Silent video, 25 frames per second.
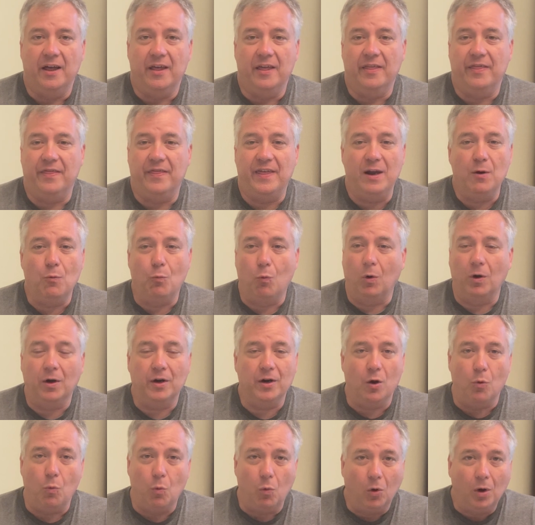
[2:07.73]
they
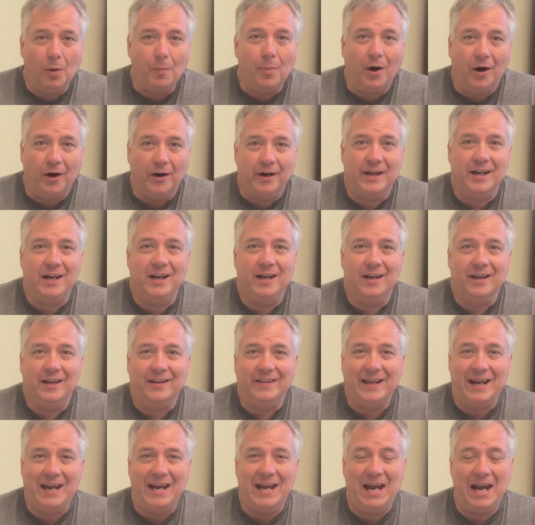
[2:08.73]
weren't a war party.
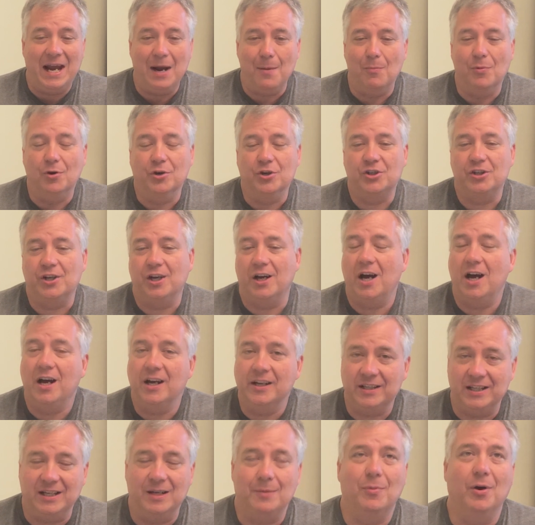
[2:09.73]
They ambushed a
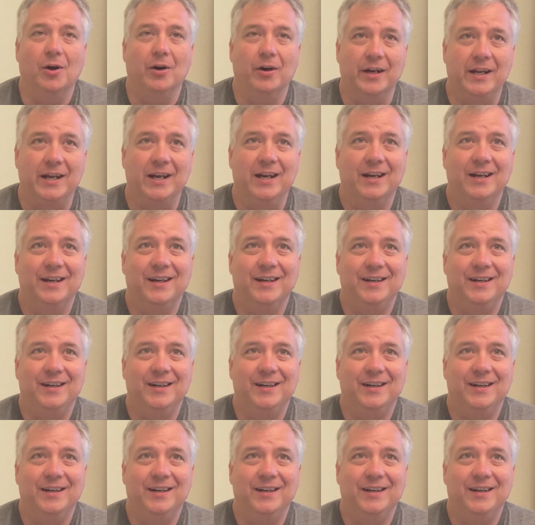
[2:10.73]
hunting party.